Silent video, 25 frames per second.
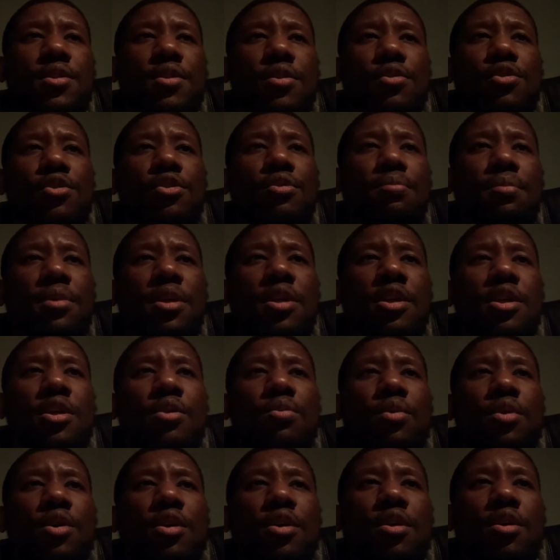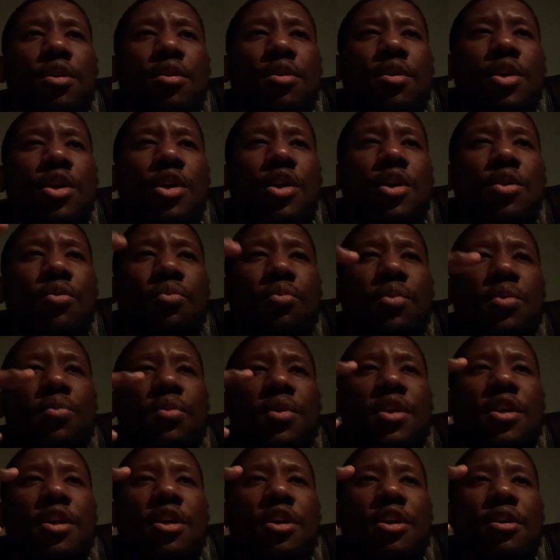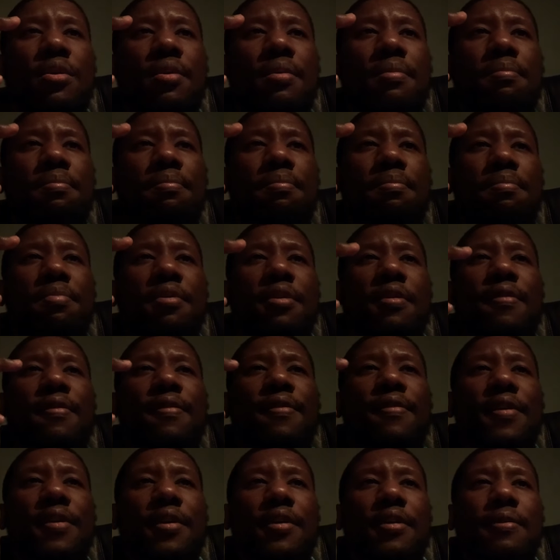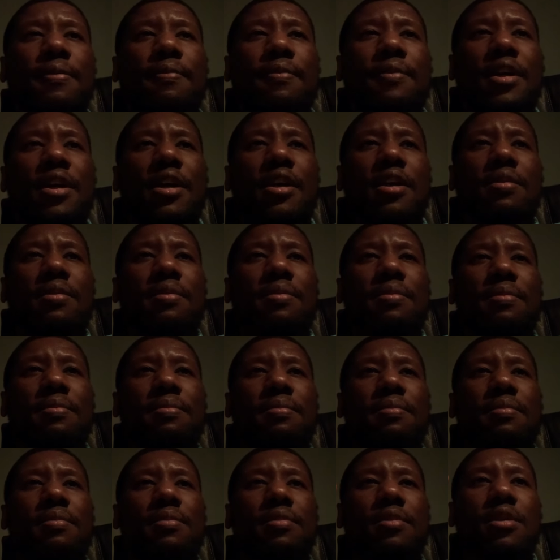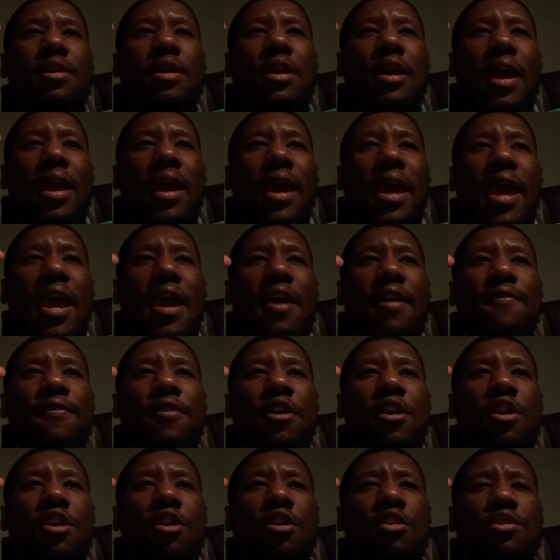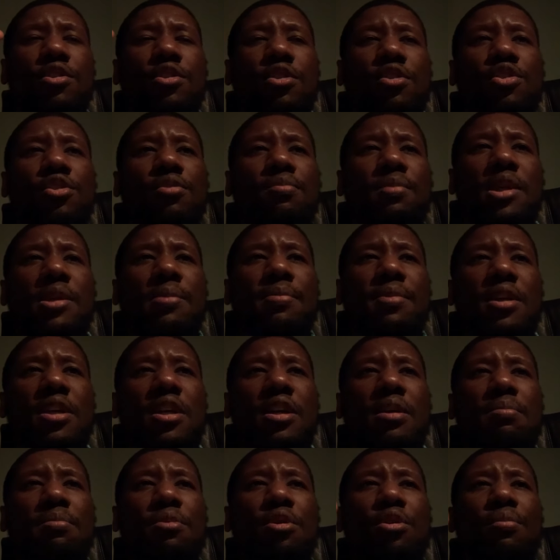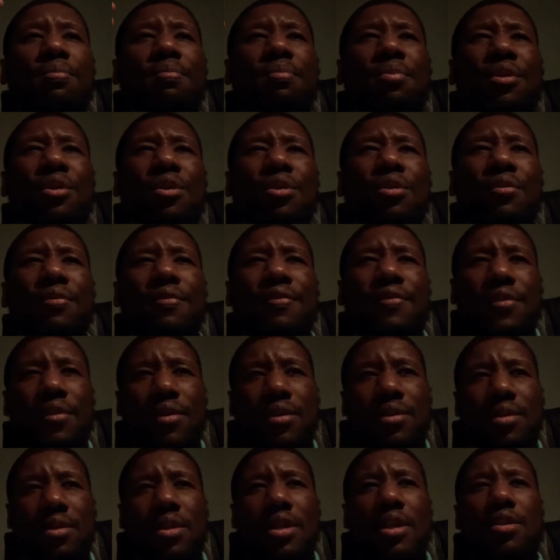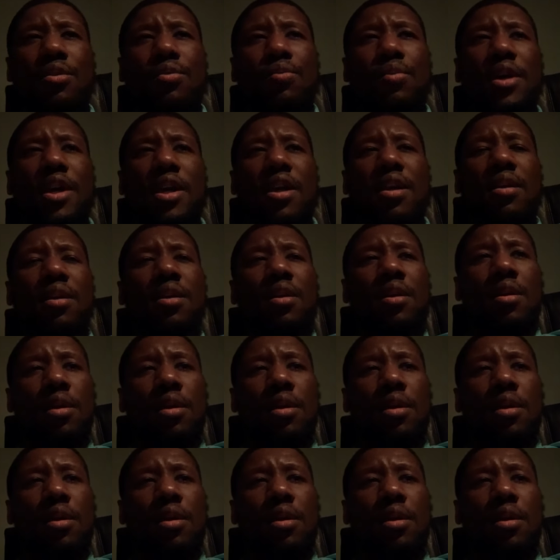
social media, where we want to perfect, like, have our social media become more perfect in a way.